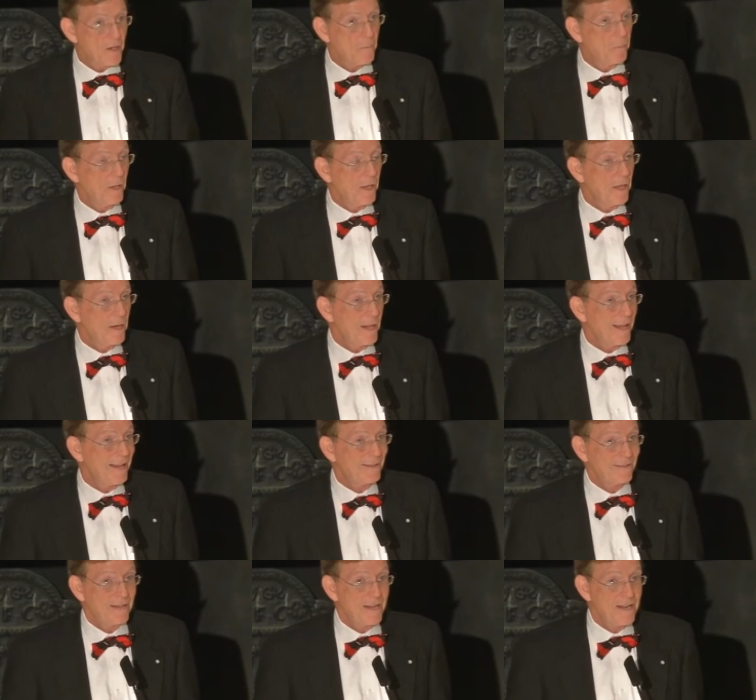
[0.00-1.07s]
their plan had
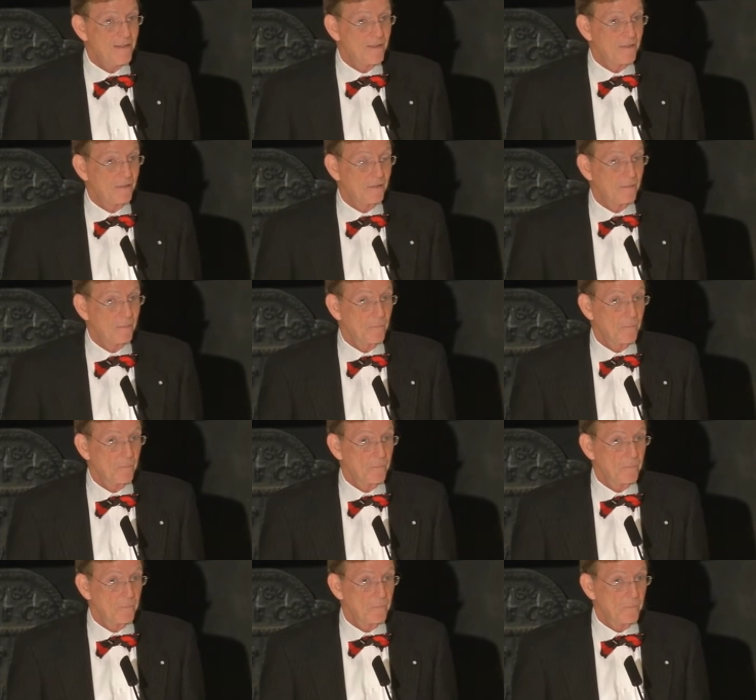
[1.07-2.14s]
stages.
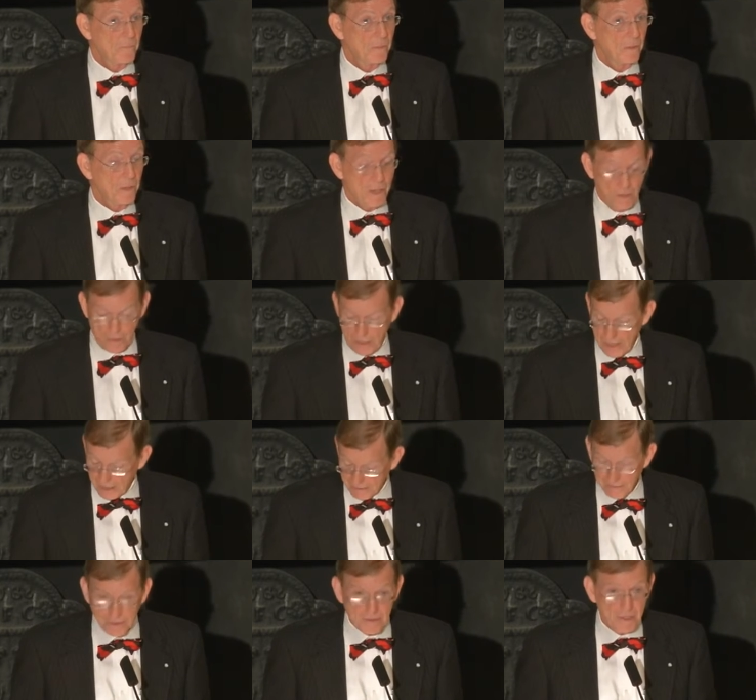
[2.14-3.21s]
And they
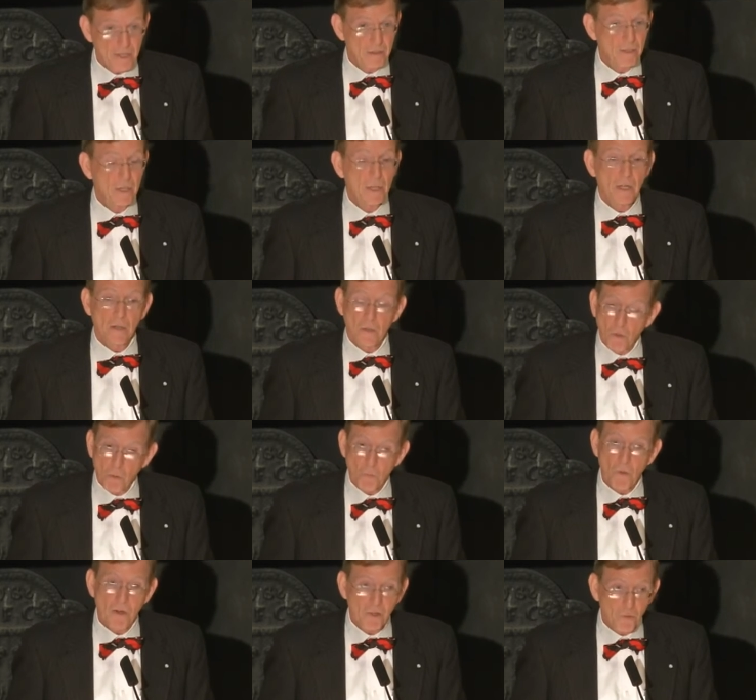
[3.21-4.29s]
actually did,
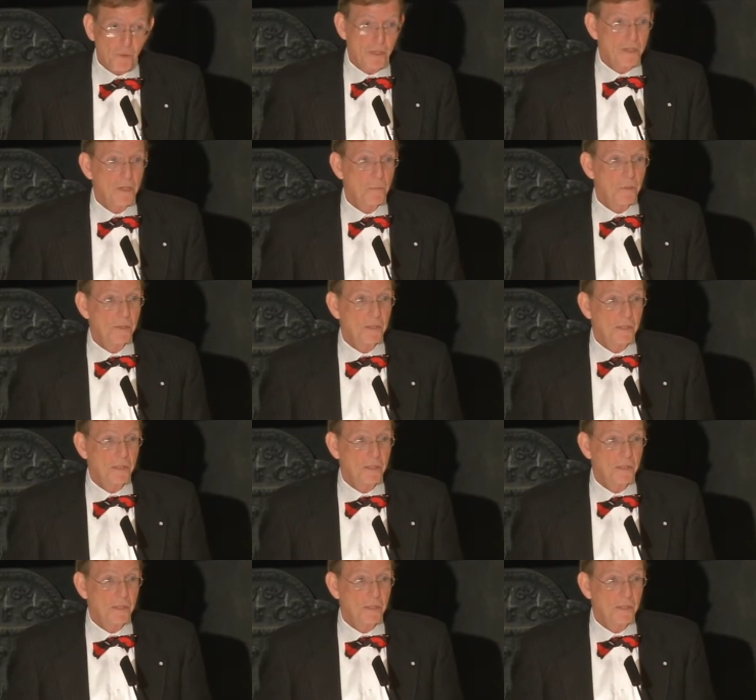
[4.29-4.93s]
Cornwallis really did put